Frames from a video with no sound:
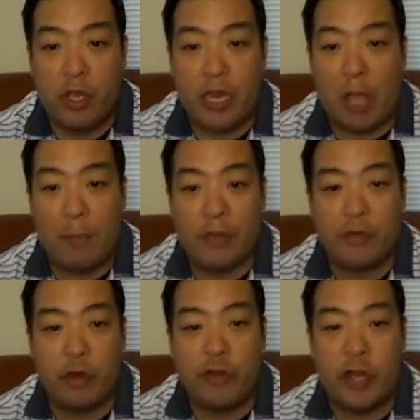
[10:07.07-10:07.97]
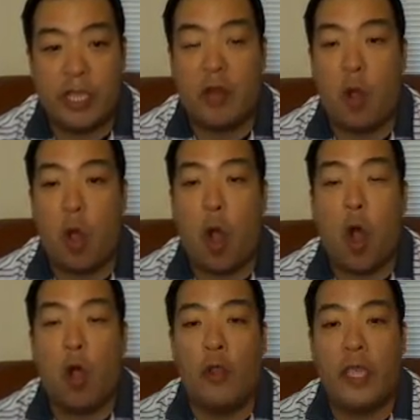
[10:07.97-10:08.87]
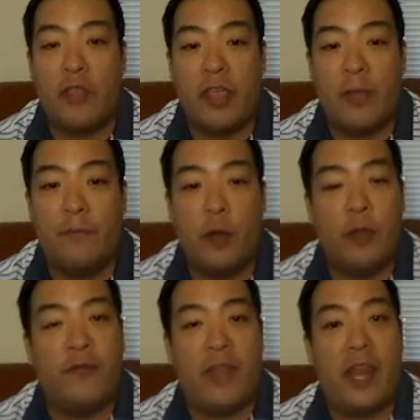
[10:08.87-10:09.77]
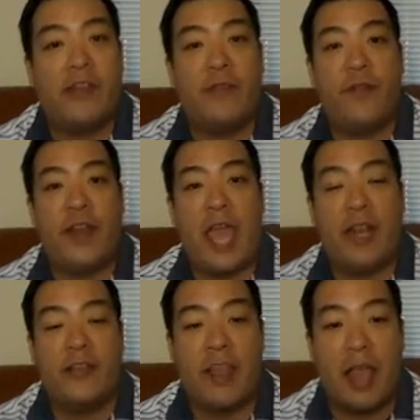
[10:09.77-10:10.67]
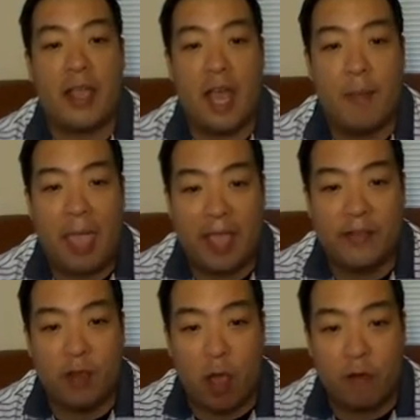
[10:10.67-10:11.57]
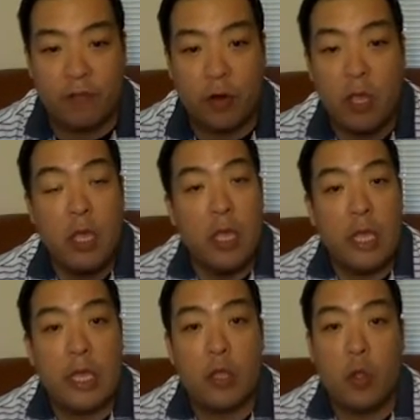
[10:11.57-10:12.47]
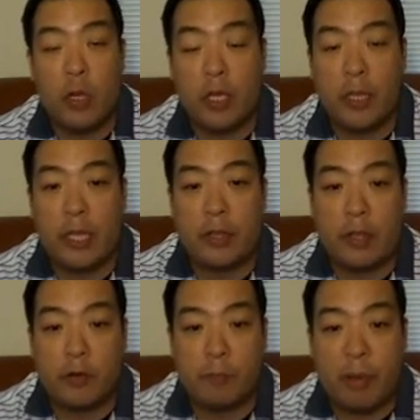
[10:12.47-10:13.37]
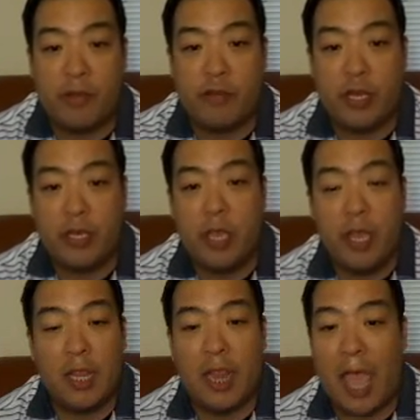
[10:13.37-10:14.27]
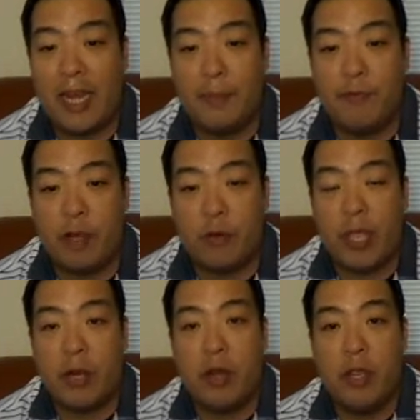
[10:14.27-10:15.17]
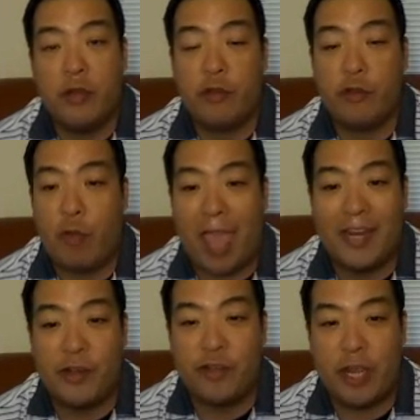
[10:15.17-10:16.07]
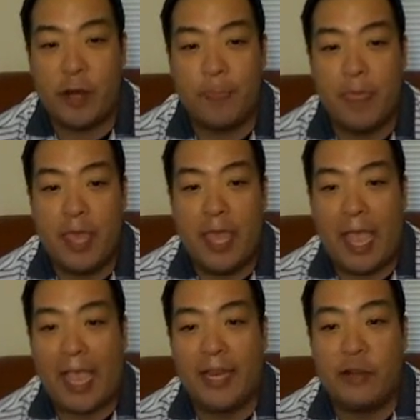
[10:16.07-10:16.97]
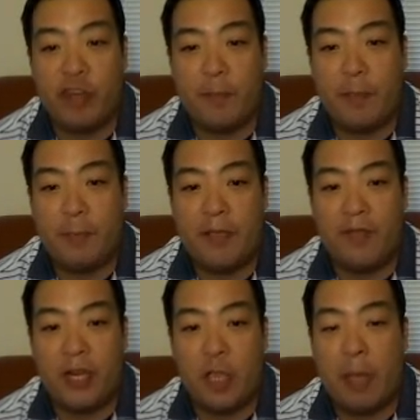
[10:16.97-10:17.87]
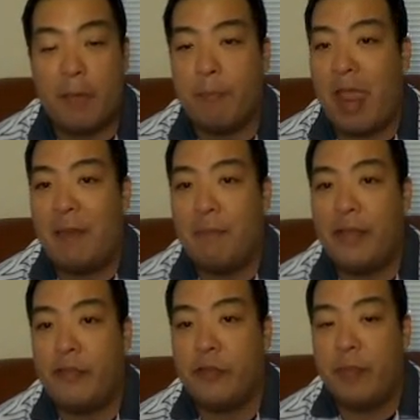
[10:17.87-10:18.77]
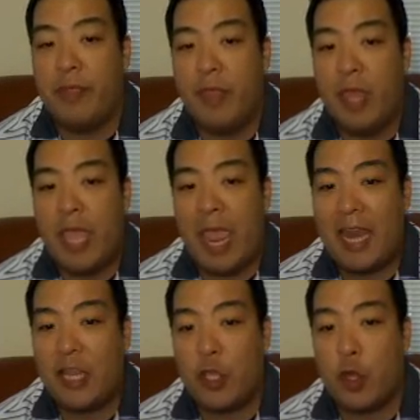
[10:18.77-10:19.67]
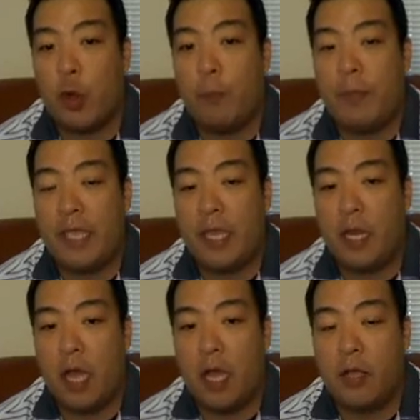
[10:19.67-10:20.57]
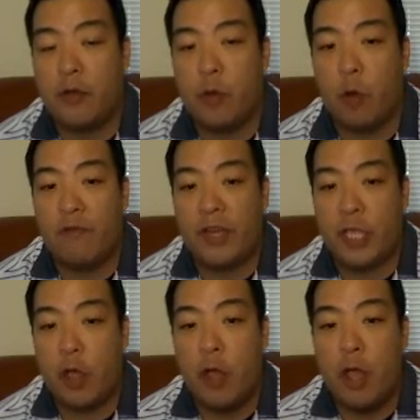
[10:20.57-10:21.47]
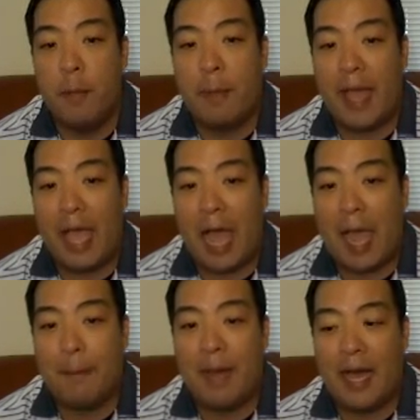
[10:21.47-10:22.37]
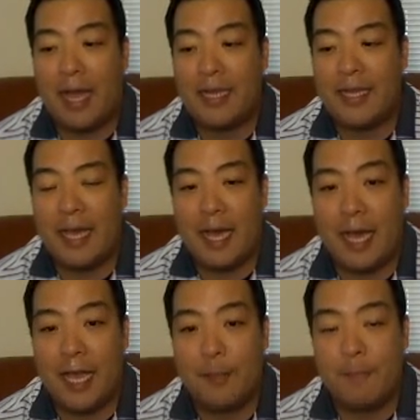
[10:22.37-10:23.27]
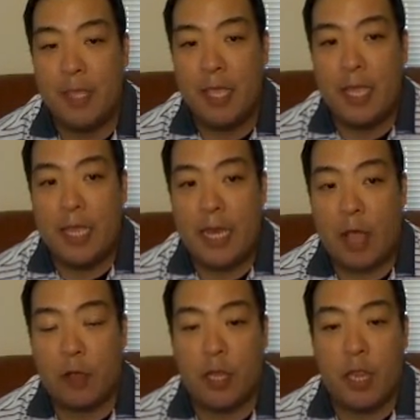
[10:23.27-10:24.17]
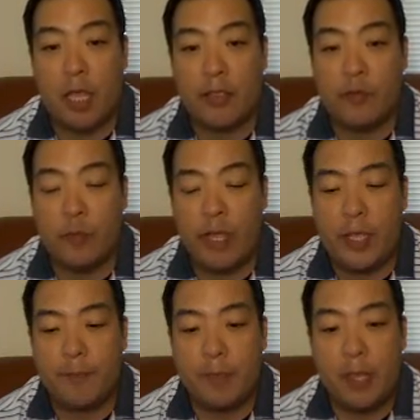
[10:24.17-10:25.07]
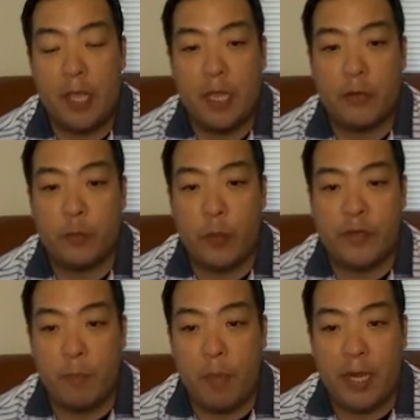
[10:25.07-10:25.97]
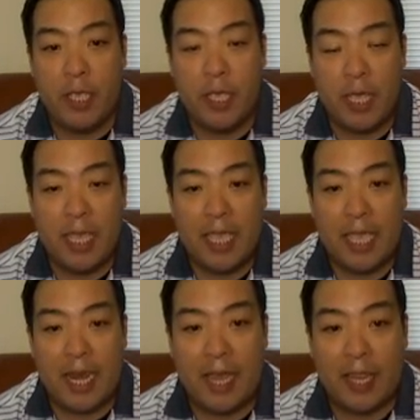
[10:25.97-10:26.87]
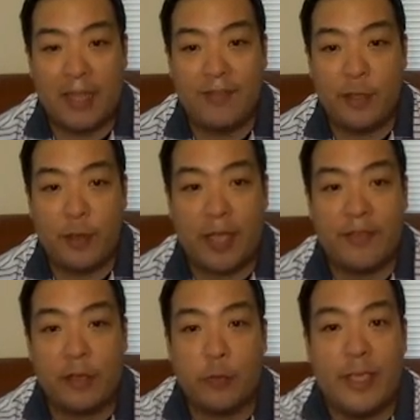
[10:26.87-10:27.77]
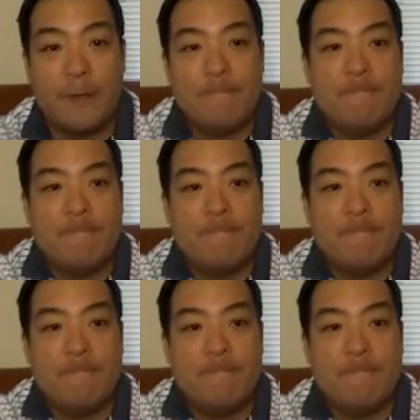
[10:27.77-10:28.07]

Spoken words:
Now, make sure to check out all the other info the FantasyFanatics.com has to offer, including their spreadsheet, lineup generator, strategy center, and a GPP video by Brad Messersmith, and the European Tour video by iPod Todd. Now, good luck this week. Let's win some money, and I'll see you guys next week.